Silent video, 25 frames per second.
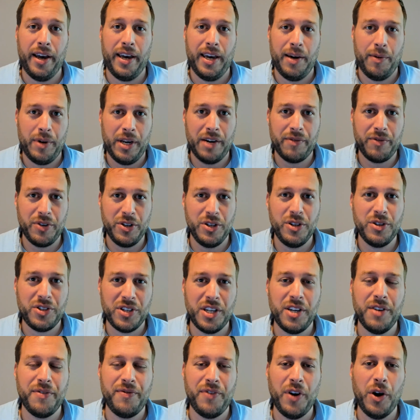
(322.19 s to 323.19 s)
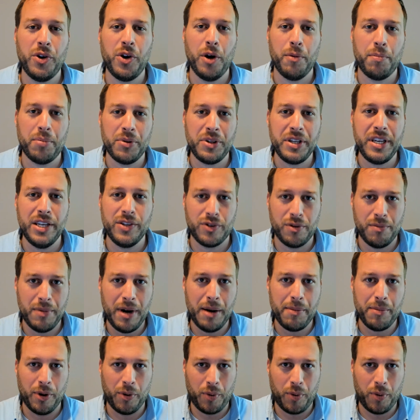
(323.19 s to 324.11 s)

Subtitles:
And whenever you send a photo, please remember,